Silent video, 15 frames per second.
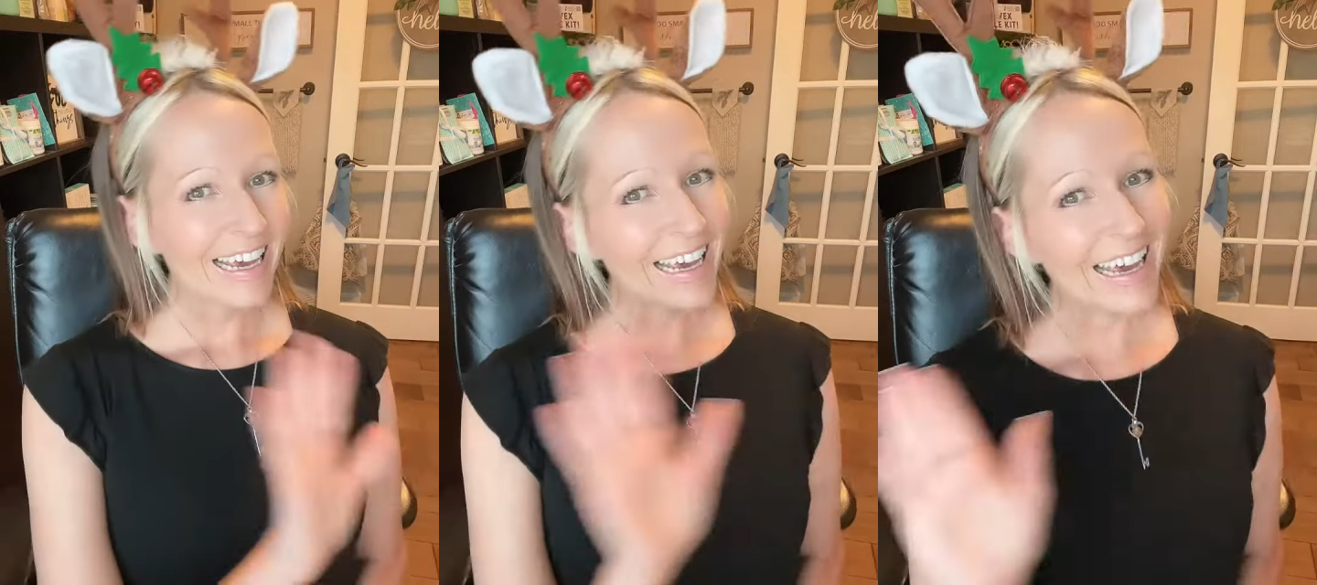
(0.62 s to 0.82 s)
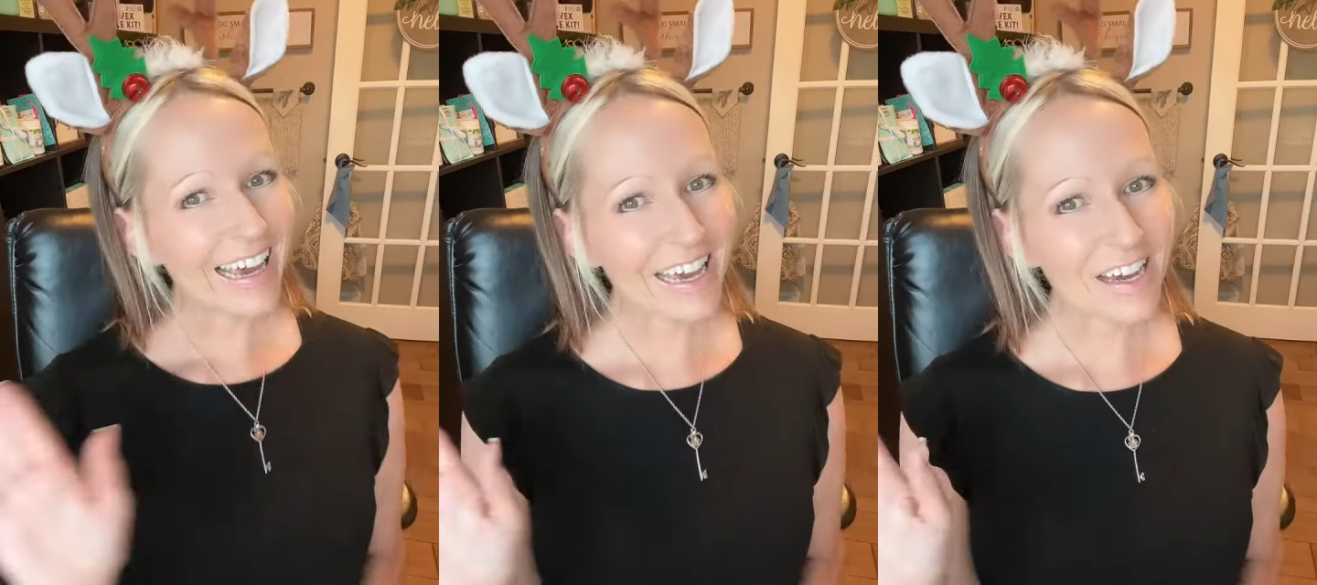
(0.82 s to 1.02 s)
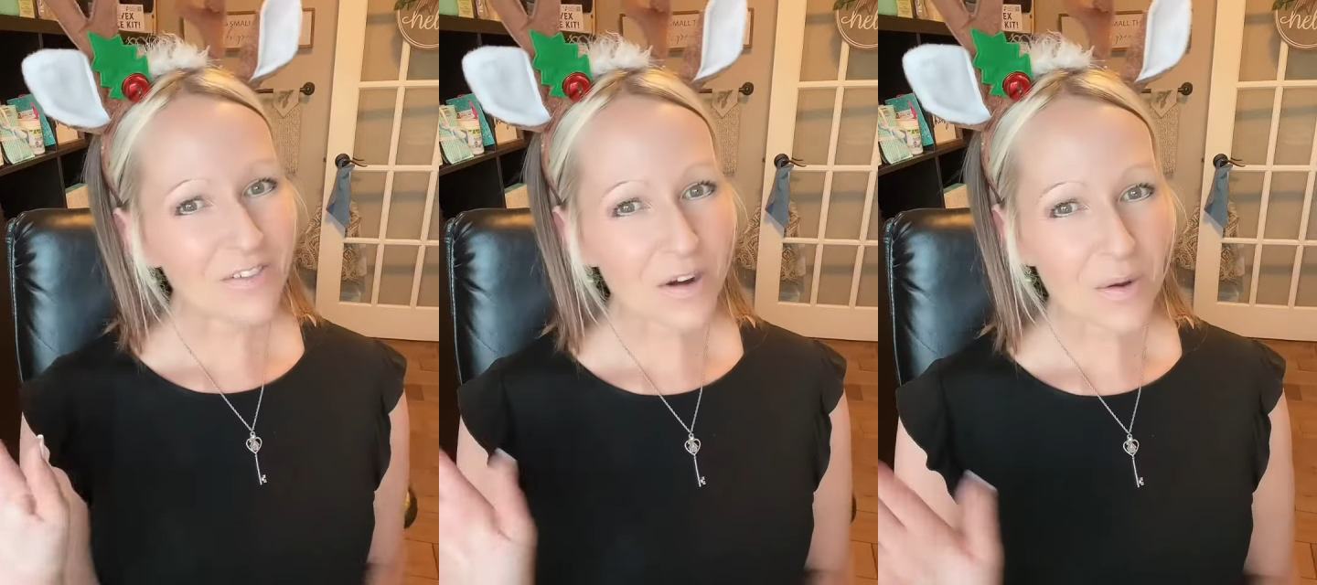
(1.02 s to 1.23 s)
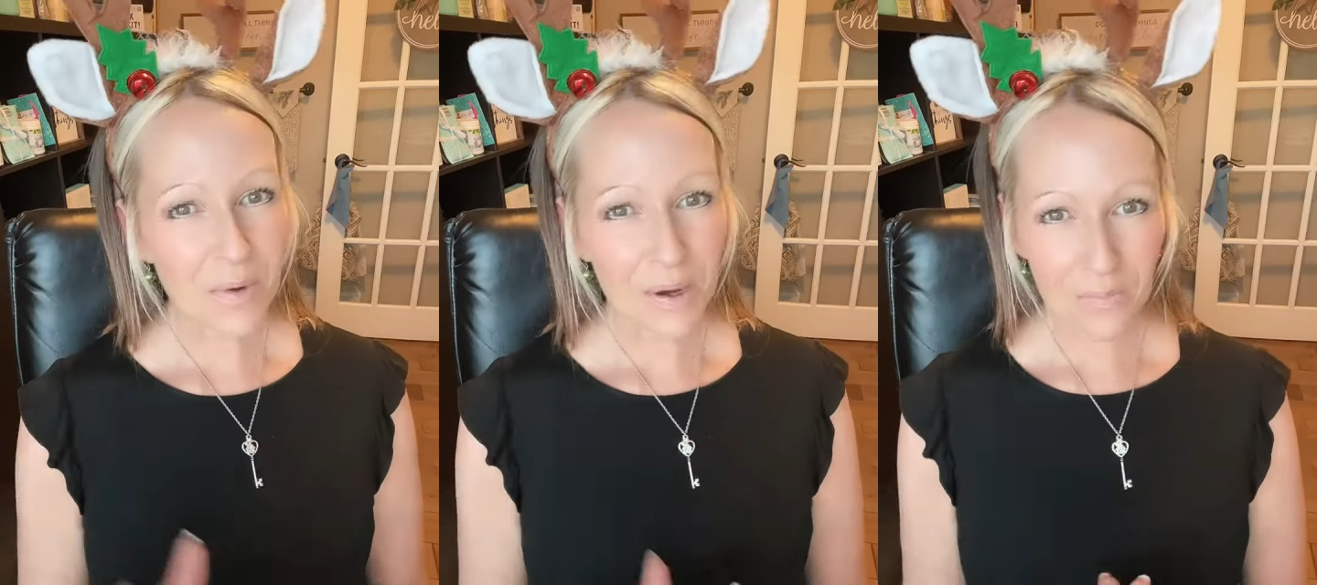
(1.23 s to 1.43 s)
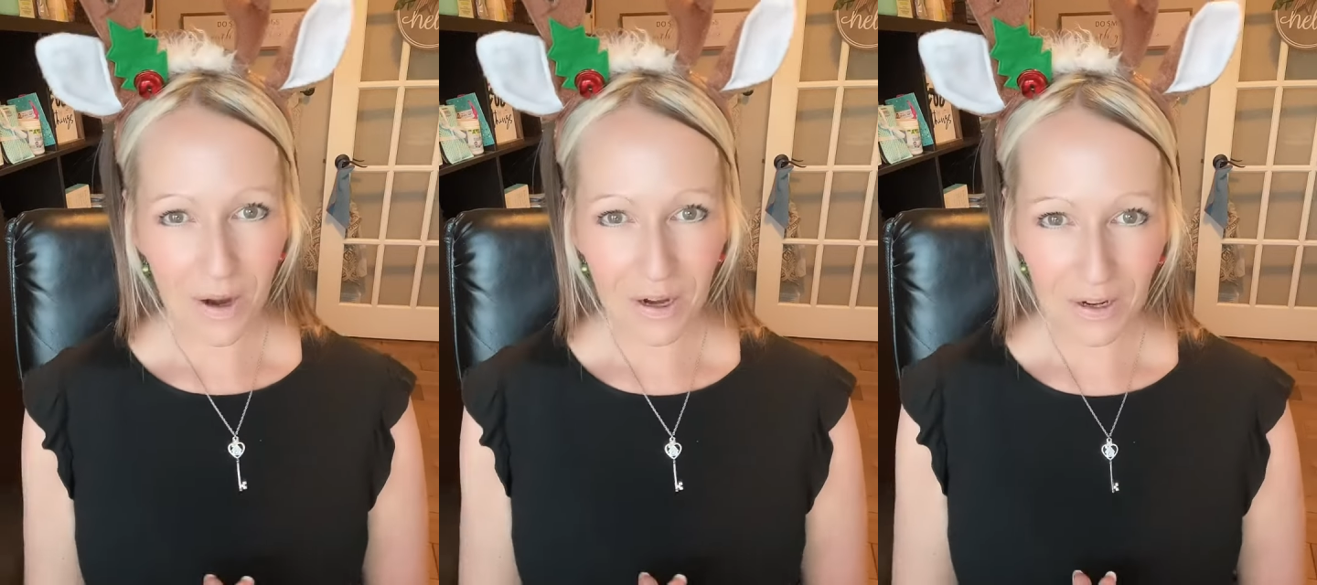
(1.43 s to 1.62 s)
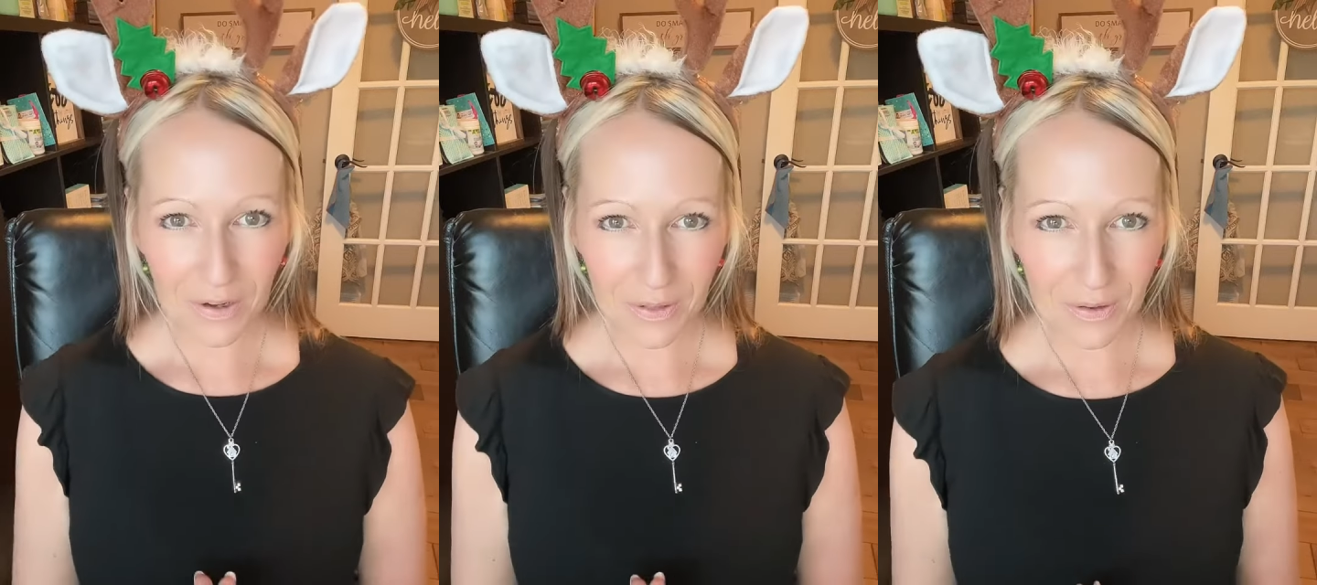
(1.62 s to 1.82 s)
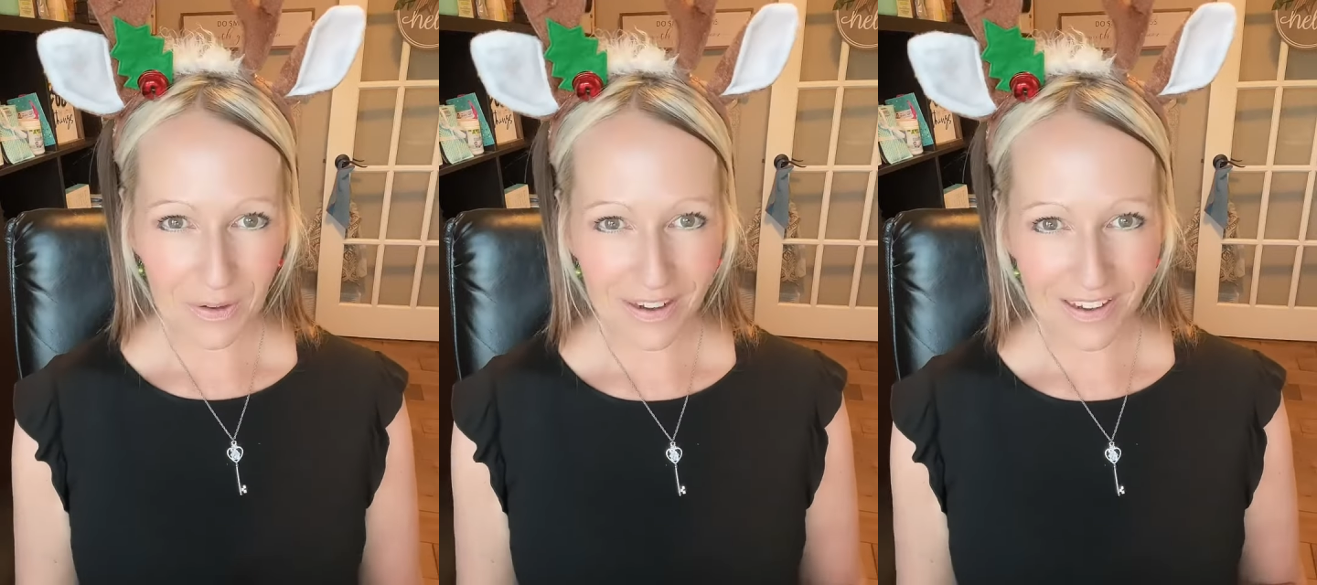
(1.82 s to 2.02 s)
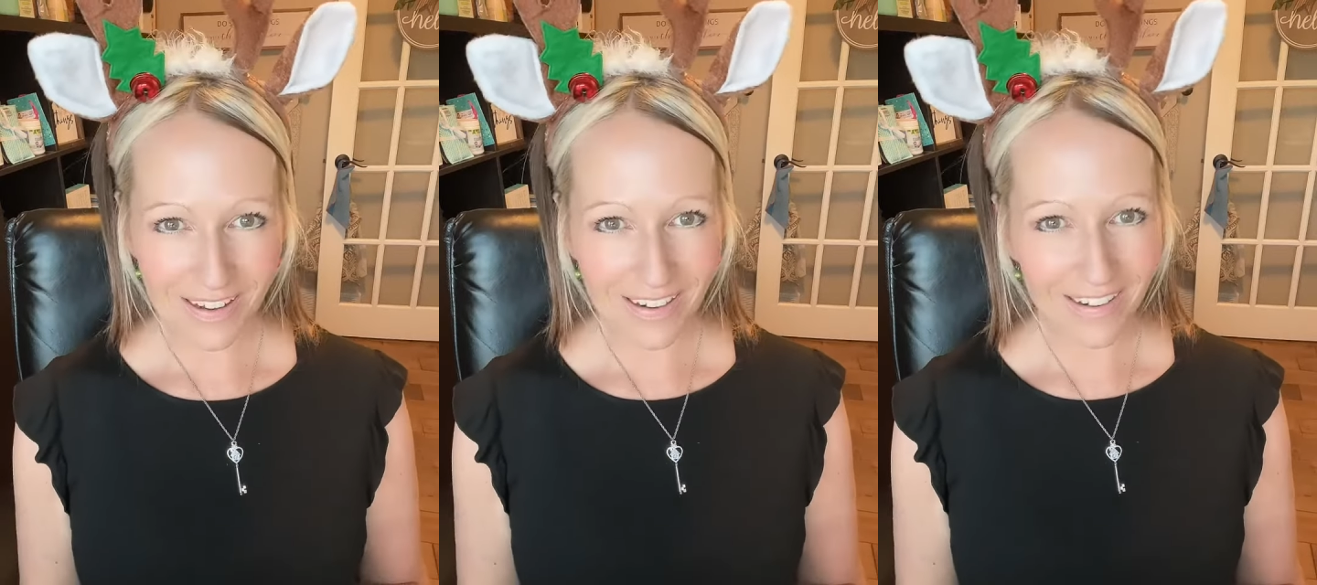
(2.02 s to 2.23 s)
Hey everyone, Ronette
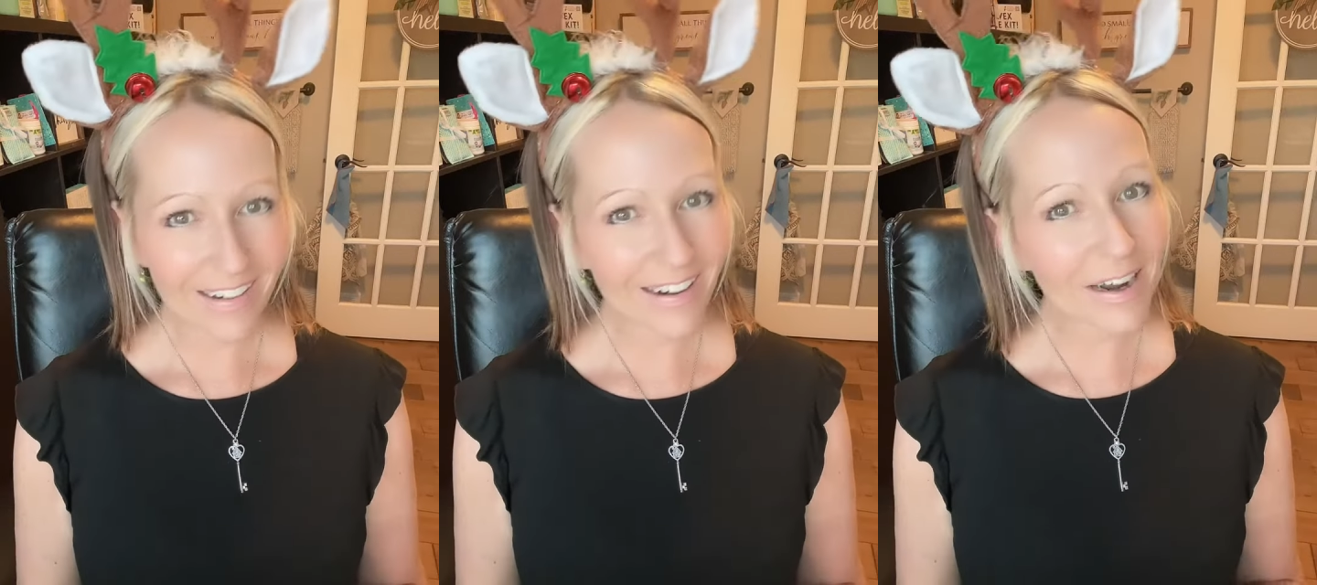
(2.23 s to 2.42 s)
Clark here.